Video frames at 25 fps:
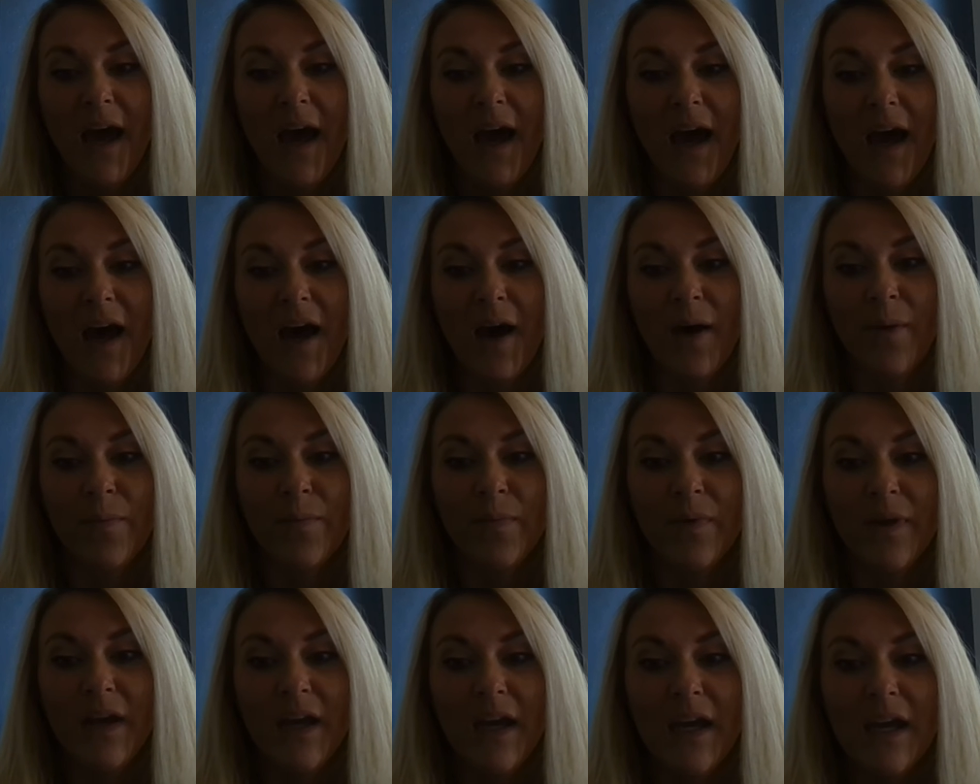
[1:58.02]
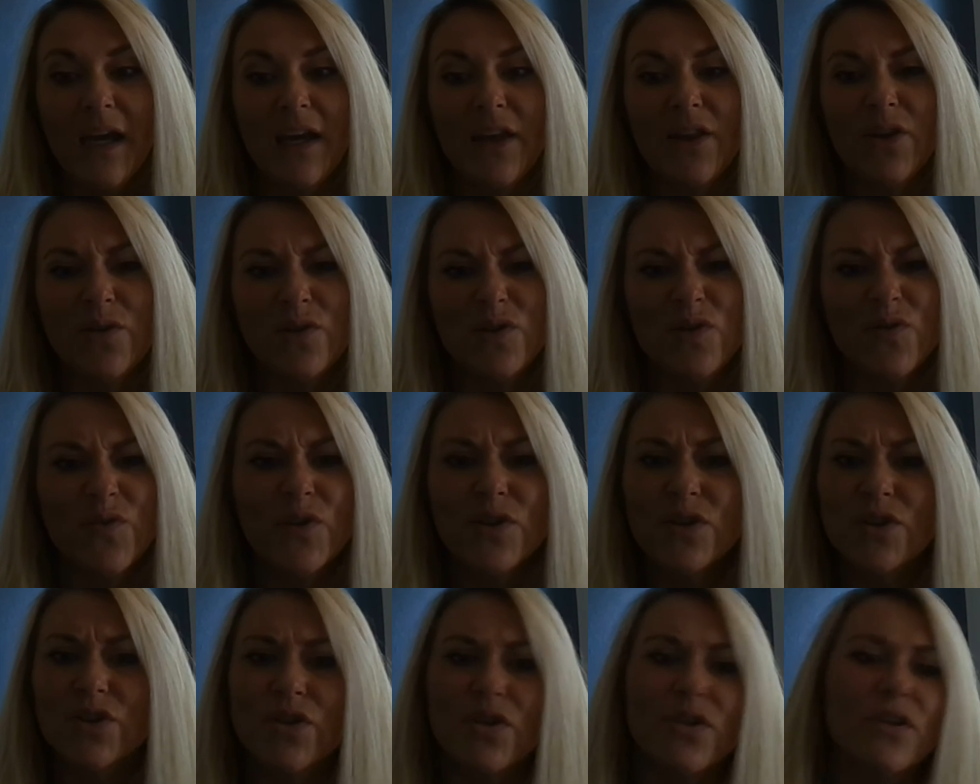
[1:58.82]
Um, in those
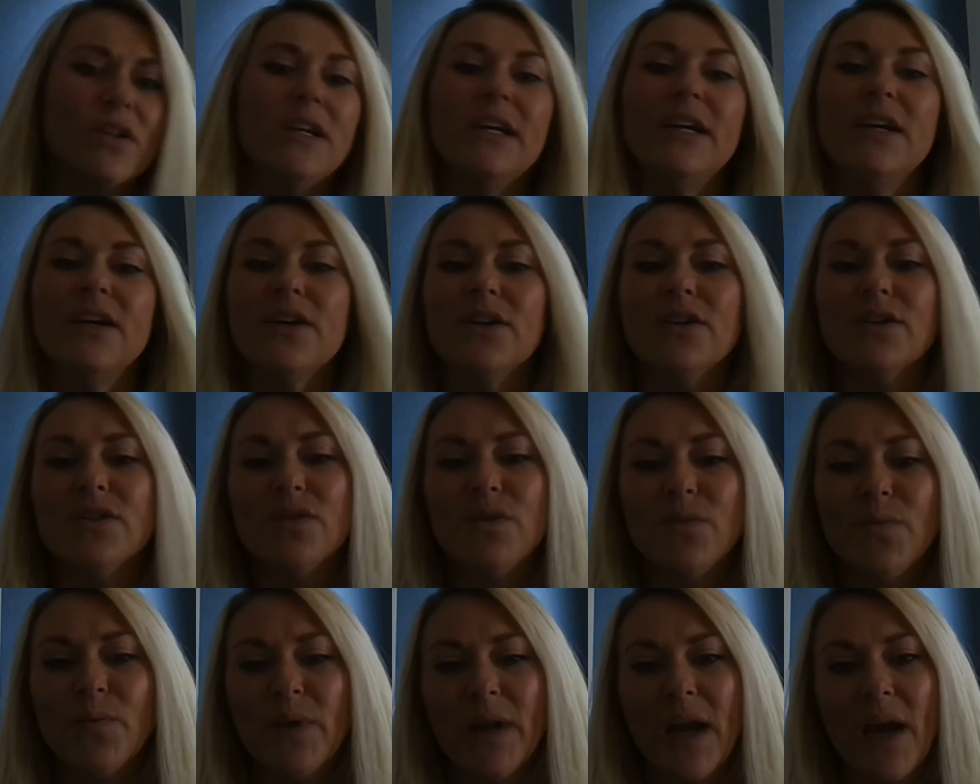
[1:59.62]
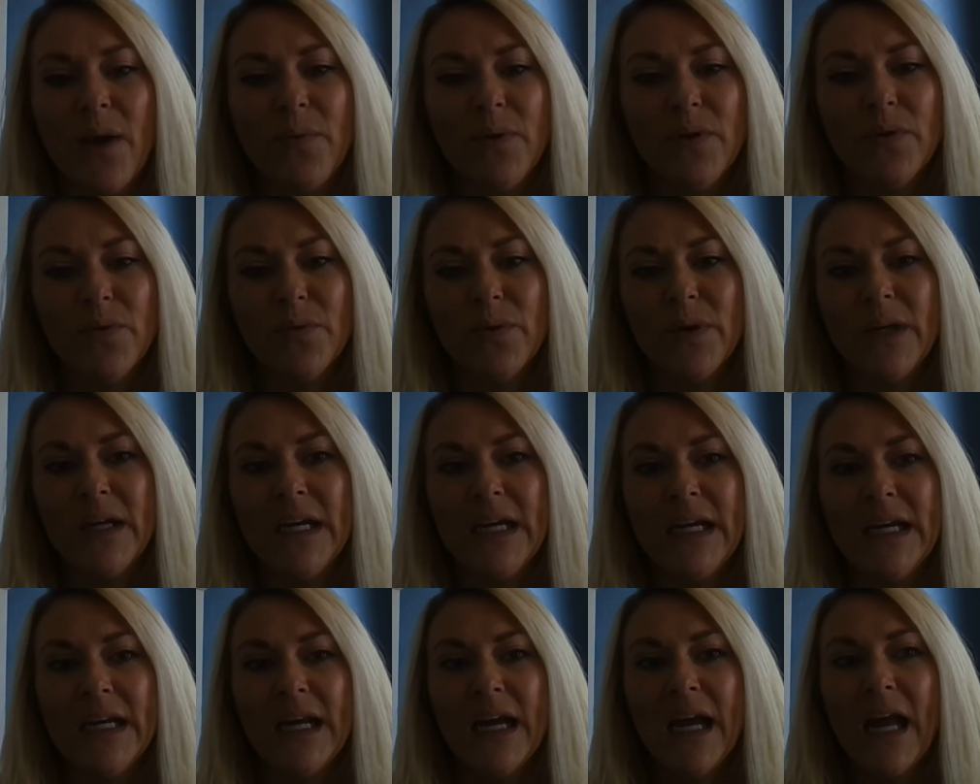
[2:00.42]
first early years, when I would
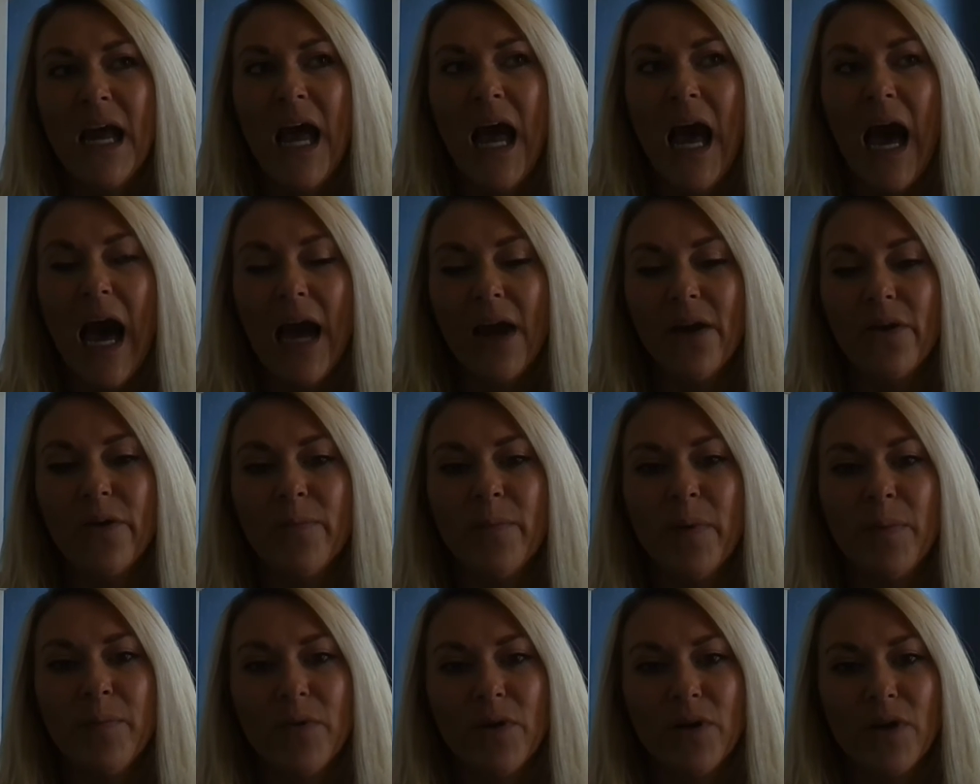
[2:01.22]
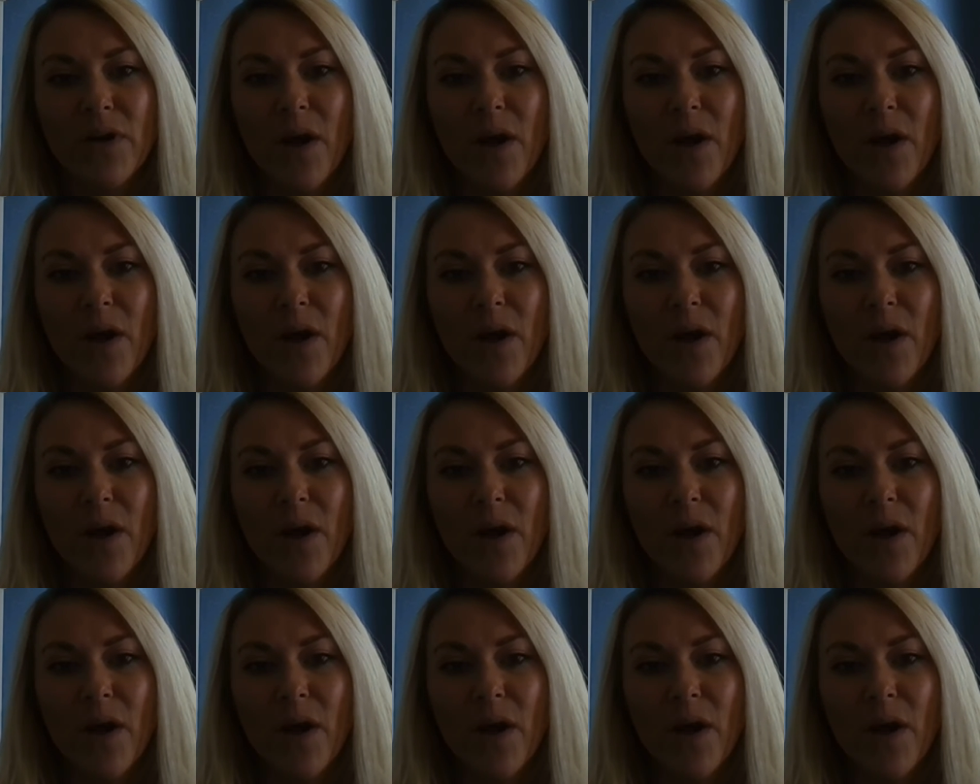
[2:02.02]
read, I remember